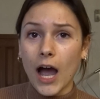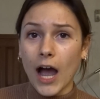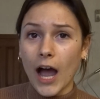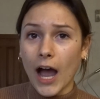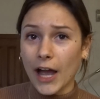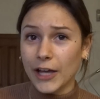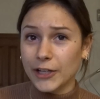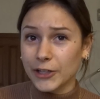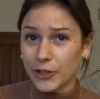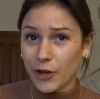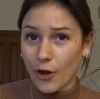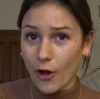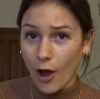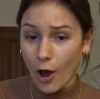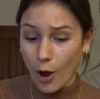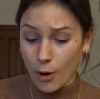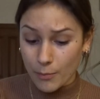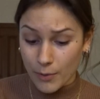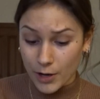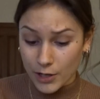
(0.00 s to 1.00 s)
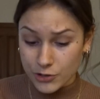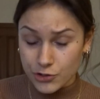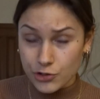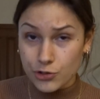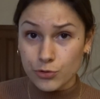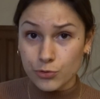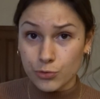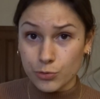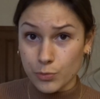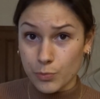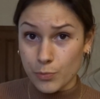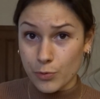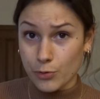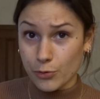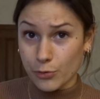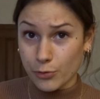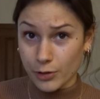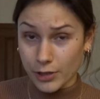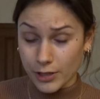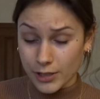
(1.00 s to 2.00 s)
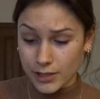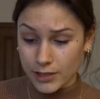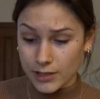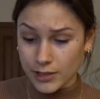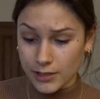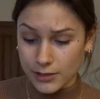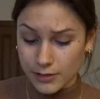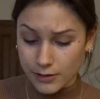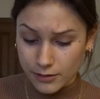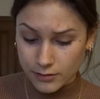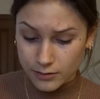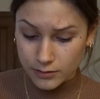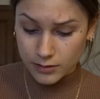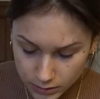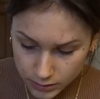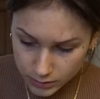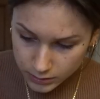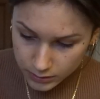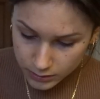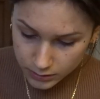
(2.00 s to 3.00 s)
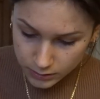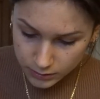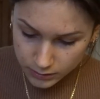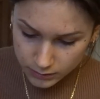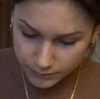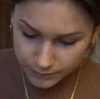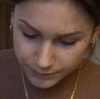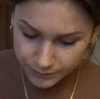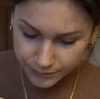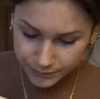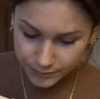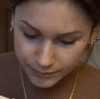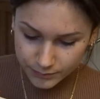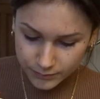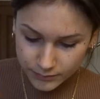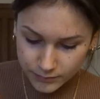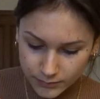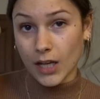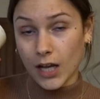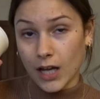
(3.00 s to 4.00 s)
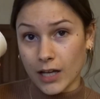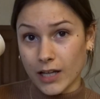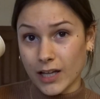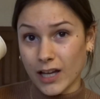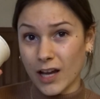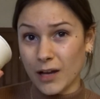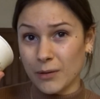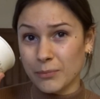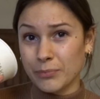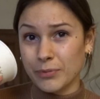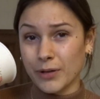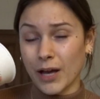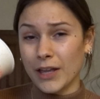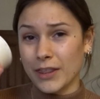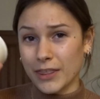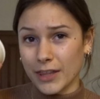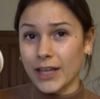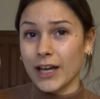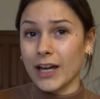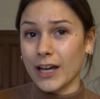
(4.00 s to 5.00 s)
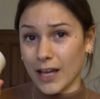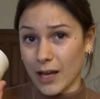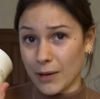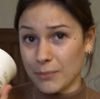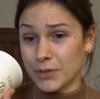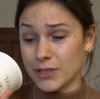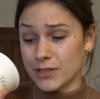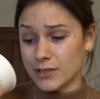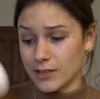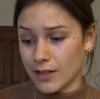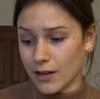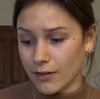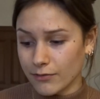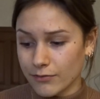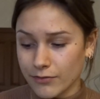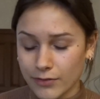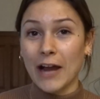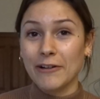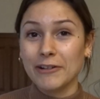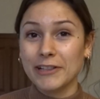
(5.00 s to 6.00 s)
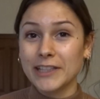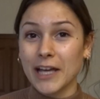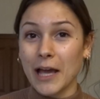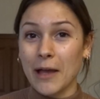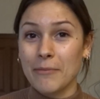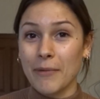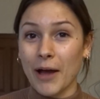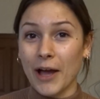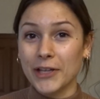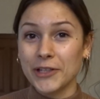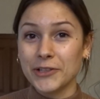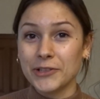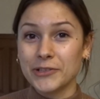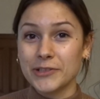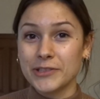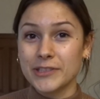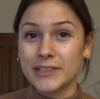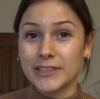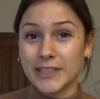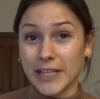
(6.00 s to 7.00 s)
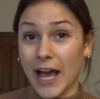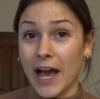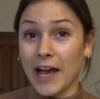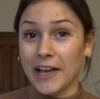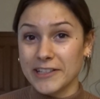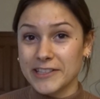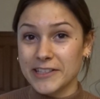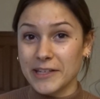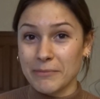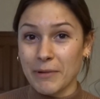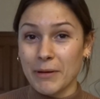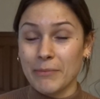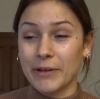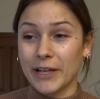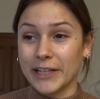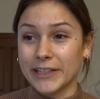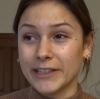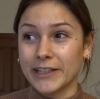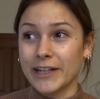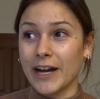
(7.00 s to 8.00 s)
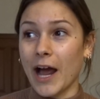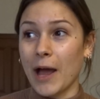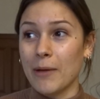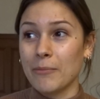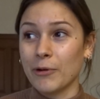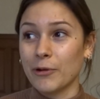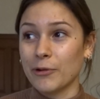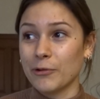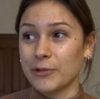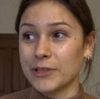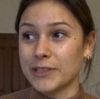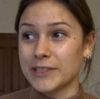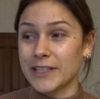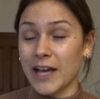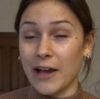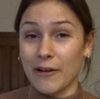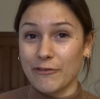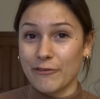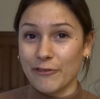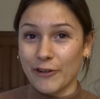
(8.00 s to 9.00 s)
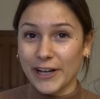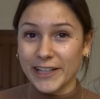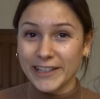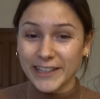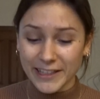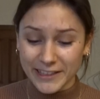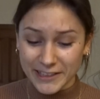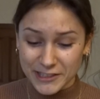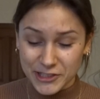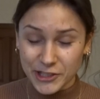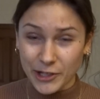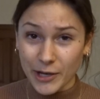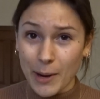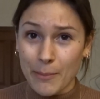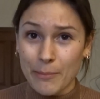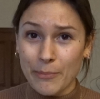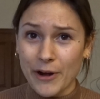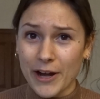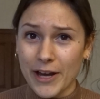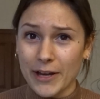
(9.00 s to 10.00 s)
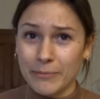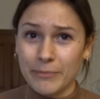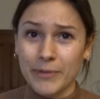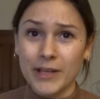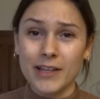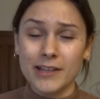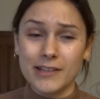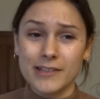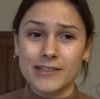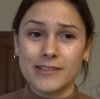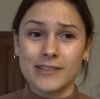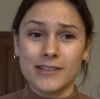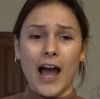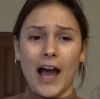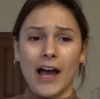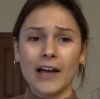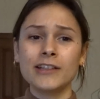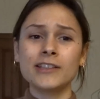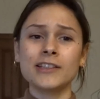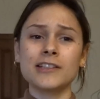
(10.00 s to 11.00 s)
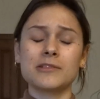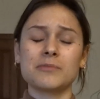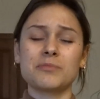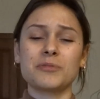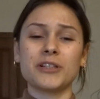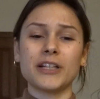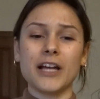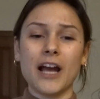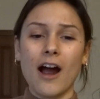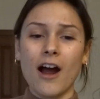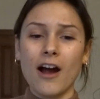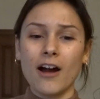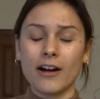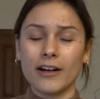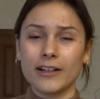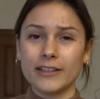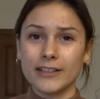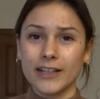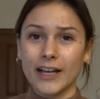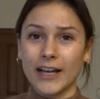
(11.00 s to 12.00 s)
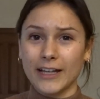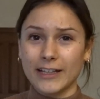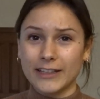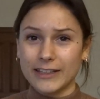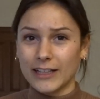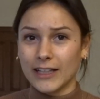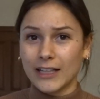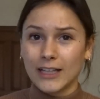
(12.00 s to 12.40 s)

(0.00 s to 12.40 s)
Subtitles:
I don't know how much to pour here. A cup, I think a cup is enough. Every time I use the ice in my blender, I'm always afraid that it's gonna break because ice is pretty hard and